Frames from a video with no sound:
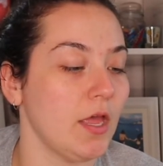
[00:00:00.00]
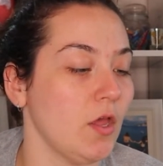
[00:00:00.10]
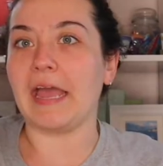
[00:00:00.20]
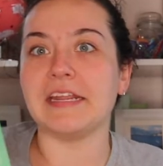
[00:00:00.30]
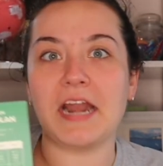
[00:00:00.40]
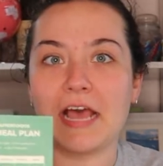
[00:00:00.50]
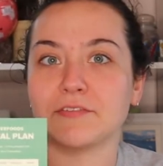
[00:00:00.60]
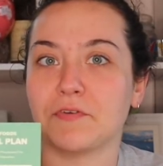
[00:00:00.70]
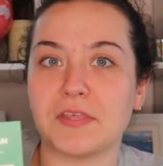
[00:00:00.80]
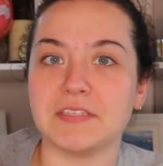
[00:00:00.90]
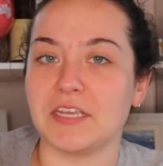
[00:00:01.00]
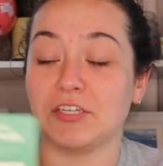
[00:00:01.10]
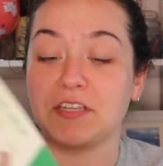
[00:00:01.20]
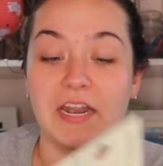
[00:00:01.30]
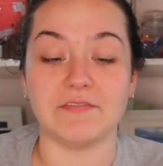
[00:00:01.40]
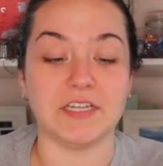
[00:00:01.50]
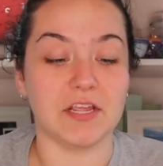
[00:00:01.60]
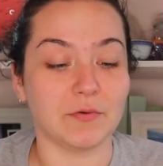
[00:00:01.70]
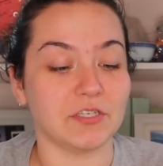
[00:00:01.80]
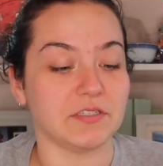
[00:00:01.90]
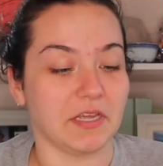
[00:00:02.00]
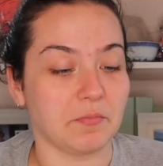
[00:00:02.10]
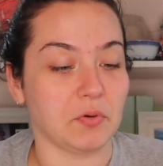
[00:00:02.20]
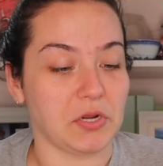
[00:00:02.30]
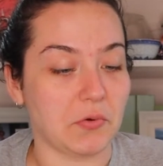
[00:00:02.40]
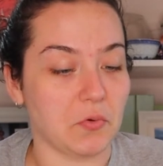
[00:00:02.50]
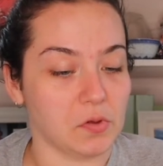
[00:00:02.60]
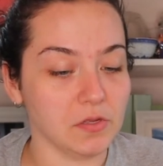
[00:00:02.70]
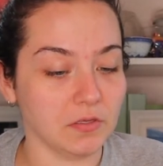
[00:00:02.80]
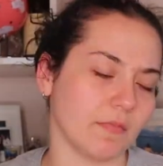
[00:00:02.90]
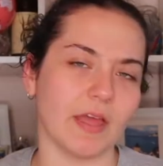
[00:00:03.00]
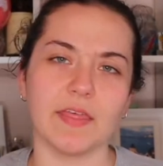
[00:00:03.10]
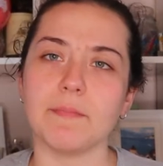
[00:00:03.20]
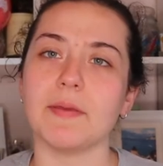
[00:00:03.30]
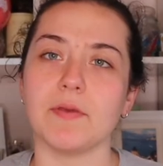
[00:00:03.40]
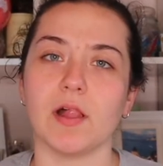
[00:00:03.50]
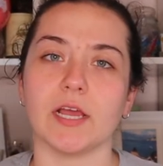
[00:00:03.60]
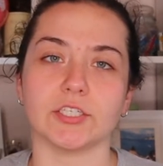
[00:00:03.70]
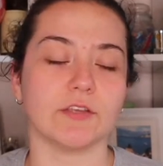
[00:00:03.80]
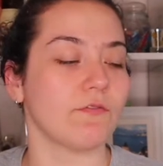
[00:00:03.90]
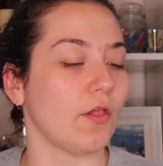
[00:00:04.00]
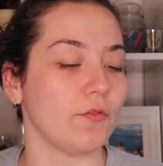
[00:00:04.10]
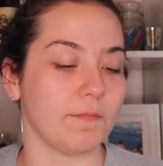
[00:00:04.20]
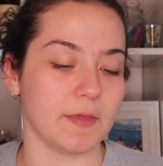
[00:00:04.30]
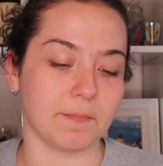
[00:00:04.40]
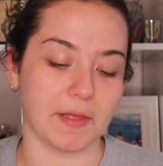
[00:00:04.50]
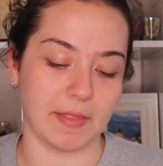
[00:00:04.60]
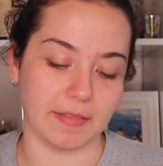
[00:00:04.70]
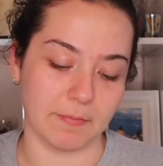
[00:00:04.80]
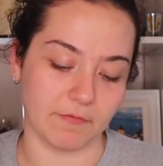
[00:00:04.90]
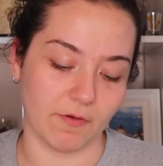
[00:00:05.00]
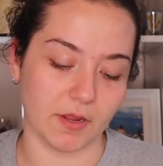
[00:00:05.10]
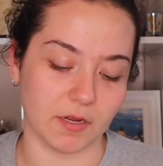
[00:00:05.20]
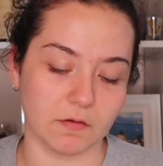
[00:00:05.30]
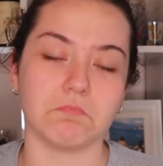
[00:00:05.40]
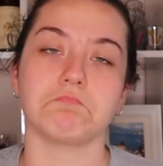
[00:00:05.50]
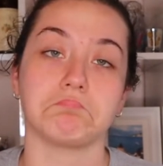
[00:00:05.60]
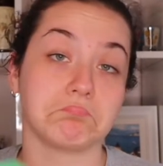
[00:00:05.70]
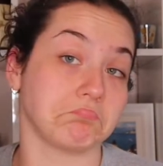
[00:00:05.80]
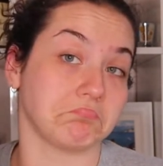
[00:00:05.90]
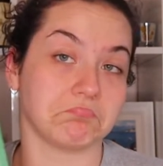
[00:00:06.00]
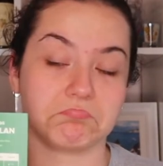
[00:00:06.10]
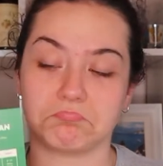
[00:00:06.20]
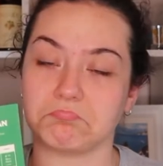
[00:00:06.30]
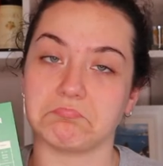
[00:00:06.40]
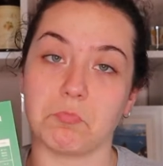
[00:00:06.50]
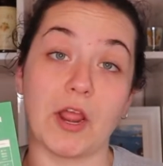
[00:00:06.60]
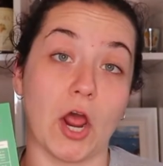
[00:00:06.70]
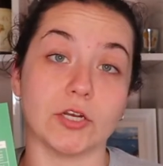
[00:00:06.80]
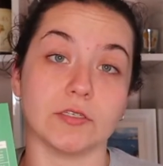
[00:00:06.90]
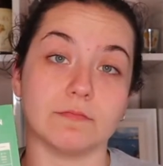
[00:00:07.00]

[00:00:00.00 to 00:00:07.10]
I didn't ask for this, they just kind of did it, which is like pretty cool. I think maybe I'll actually follow the meal plan that they provided. Why not?